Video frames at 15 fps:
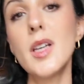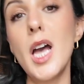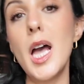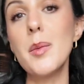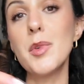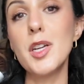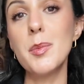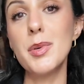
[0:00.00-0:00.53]

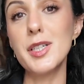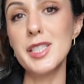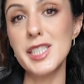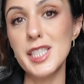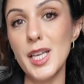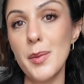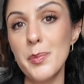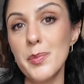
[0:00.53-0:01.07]
I'm going to put
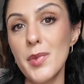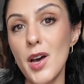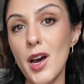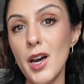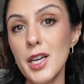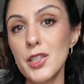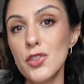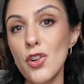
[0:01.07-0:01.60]
some
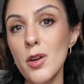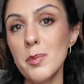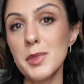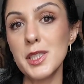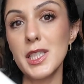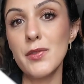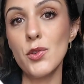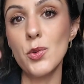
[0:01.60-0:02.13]
eye
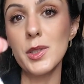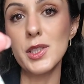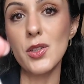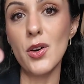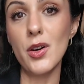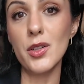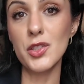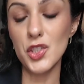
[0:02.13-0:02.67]
drops. I've always
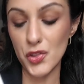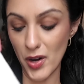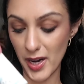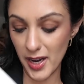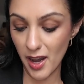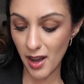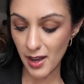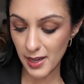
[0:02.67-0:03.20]
got
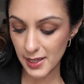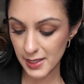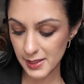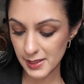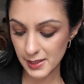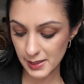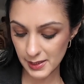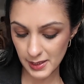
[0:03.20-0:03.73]
dry
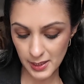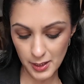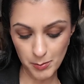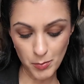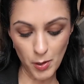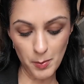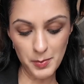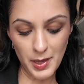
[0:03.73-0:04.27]
eyes.
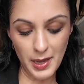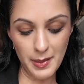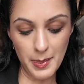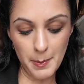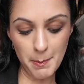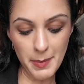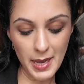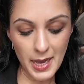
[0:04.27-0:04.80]
Pop that in the
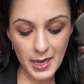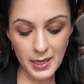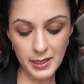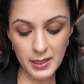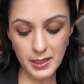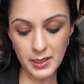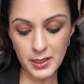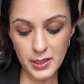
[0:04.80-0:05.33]

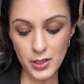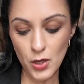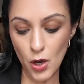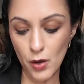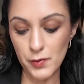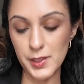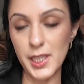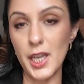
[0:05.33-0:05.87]
back.
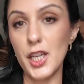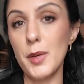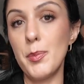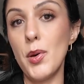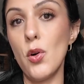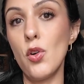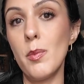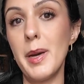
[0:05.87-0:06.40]
Obviously I could
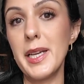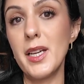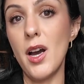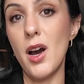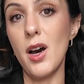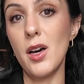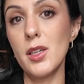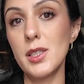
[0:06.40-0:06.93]
put all my
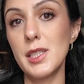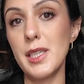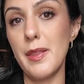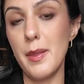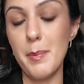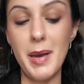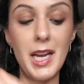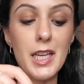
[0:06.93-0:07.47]
cards in
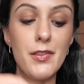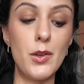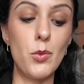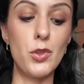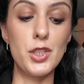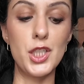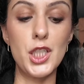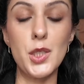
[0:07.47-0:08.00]
the back if I
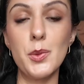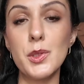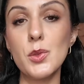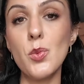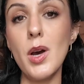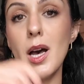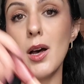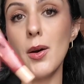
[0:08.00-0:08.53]
wanted to as
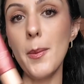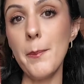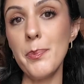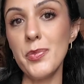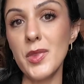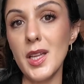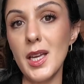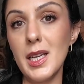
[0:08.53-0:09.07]
well.
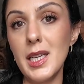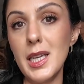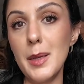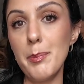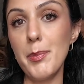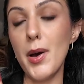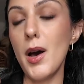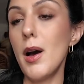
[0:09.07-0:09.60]
A
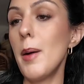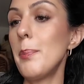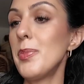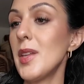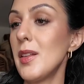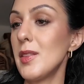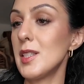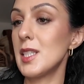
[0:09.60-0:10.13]
lip balm.
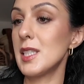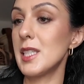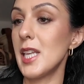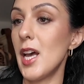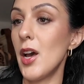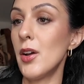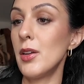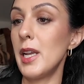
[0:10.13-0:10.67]
This is the
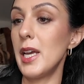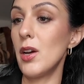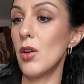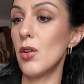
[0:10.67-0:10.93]
Ole